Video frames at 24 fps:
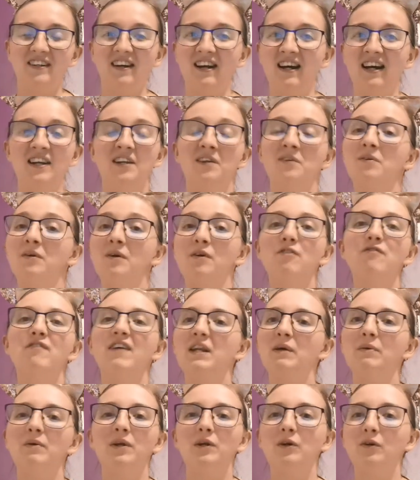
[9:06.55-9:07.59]
I don't know if
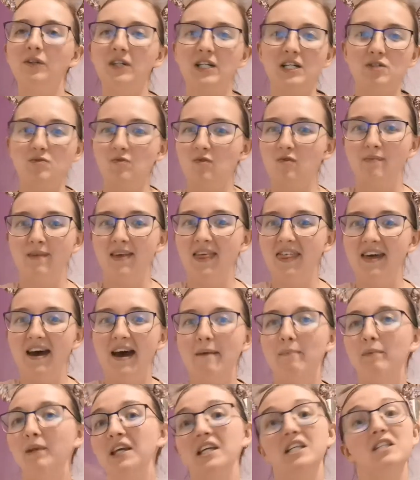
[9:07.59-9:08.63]
anyone agrees with me
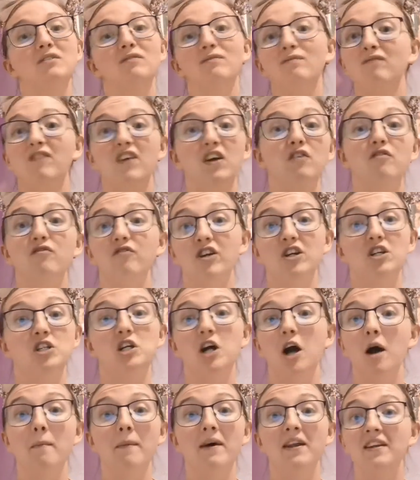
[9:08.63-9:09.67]
there. Please feel free to
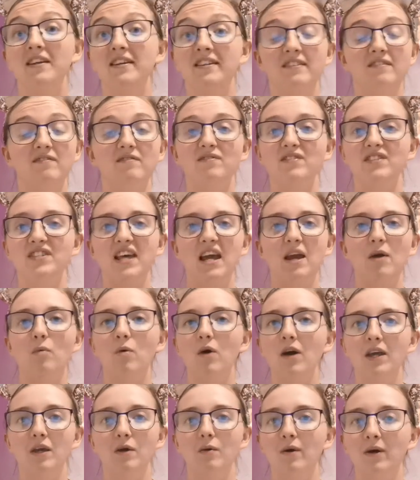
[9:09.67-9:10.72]
comment and say
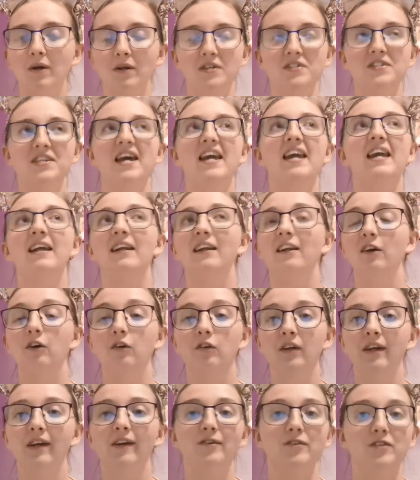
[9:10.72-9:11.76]
what you want to say and
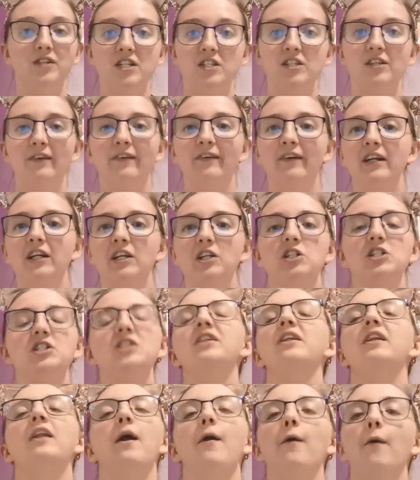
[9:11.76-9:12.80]
agree or disagree.
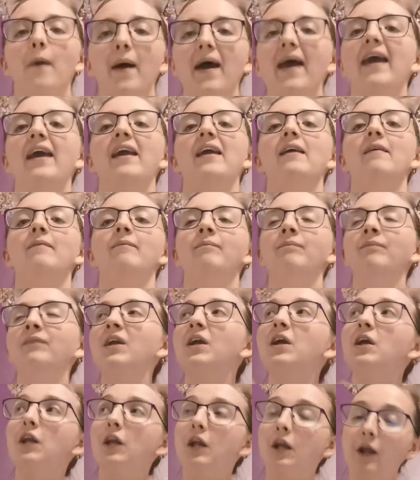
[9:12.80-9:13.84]
Just no hate.
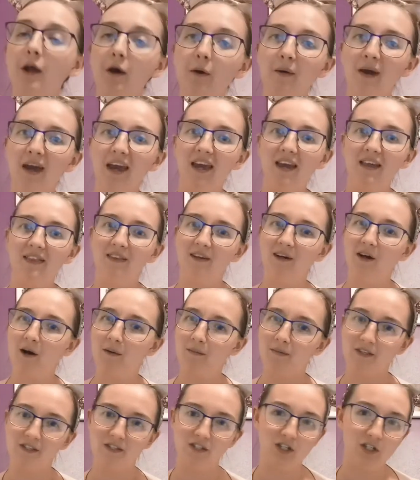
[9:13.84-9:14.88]
No hate in the
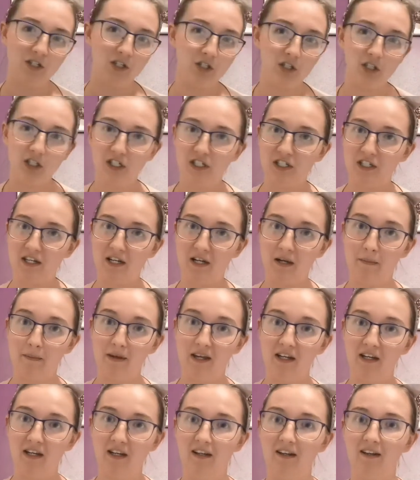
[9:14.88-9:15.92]
comments, it's just an
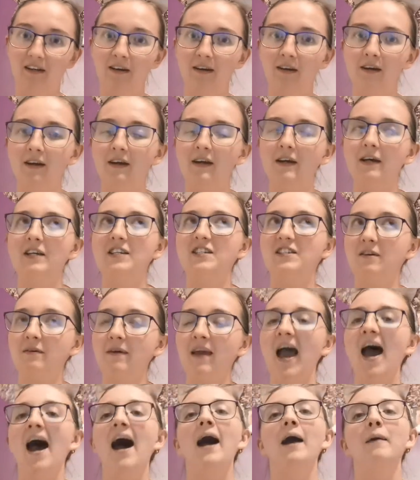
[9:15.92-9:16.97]
opinion. So
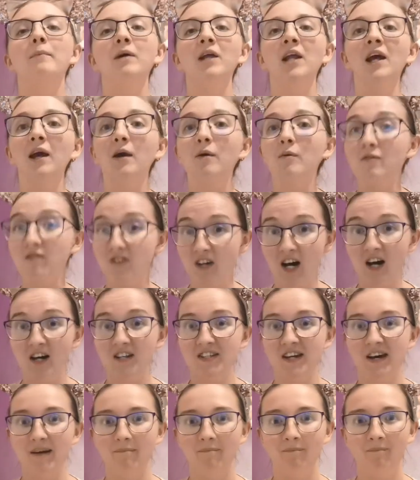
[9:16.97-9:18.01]
yeah, I'm going to go with
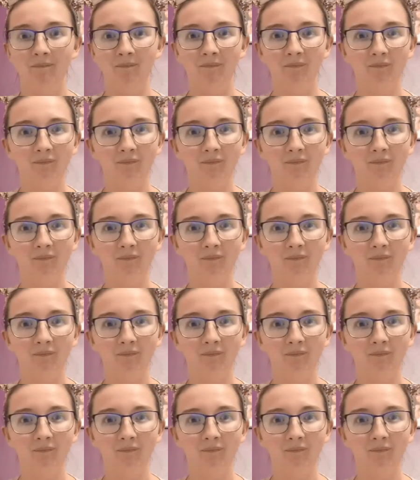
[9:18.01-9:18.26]
Tarzan.